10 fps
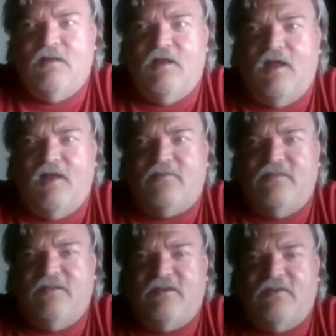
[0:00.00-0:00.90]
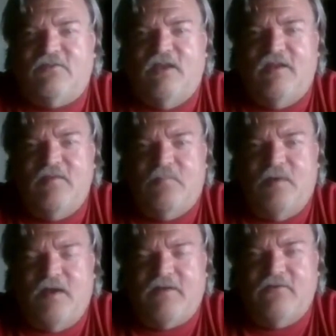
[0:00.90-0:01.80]
I think it's
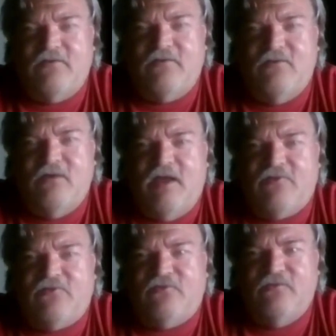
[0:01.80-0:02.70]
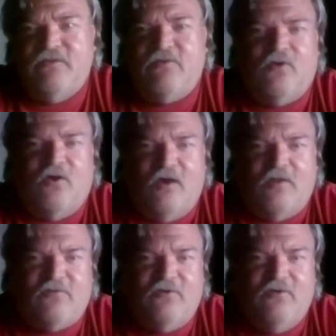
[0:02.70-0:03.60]
anybody who has to either
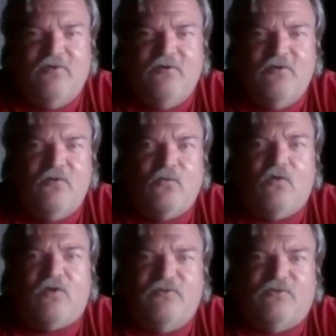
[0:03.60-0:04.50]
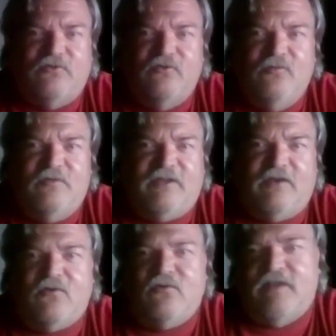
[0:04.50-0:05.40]
author or consume the
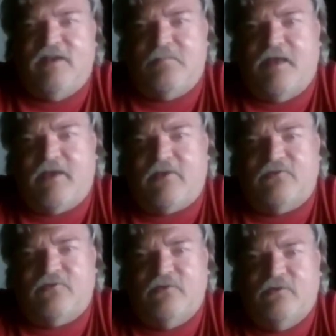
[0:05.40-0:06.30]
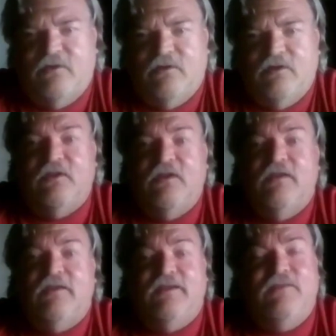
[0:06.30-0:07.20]
technical data package.
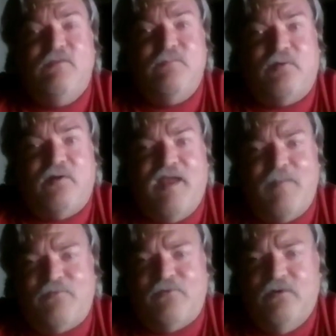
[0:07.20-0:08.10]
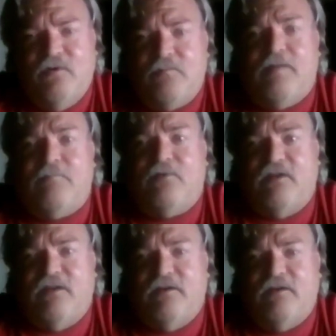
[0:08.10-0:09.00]
Even perhaps people
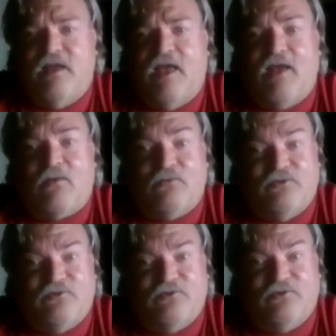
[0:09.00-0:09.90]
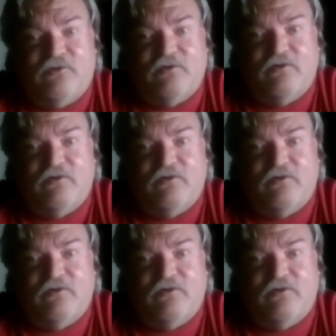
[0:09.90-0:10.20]
in acquisition.